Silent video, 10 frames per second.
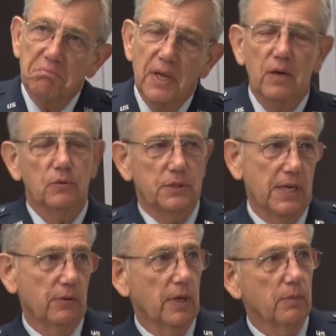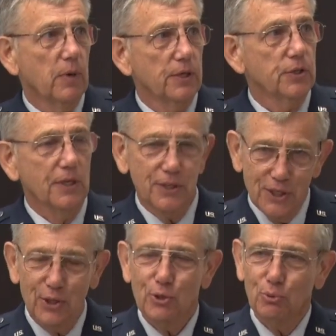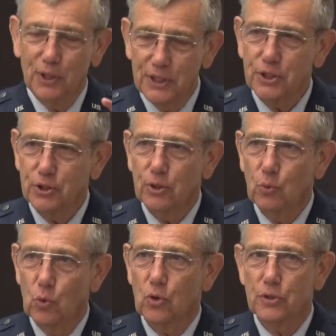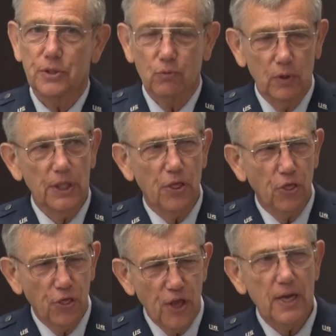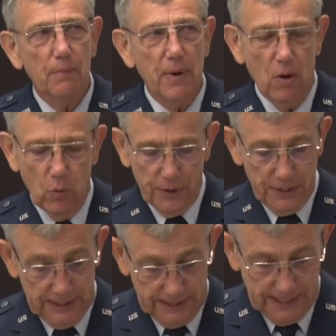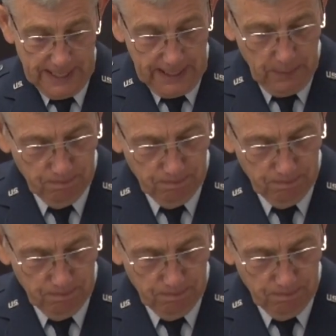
they don't sound like much until you listen to the words and really think about what they say.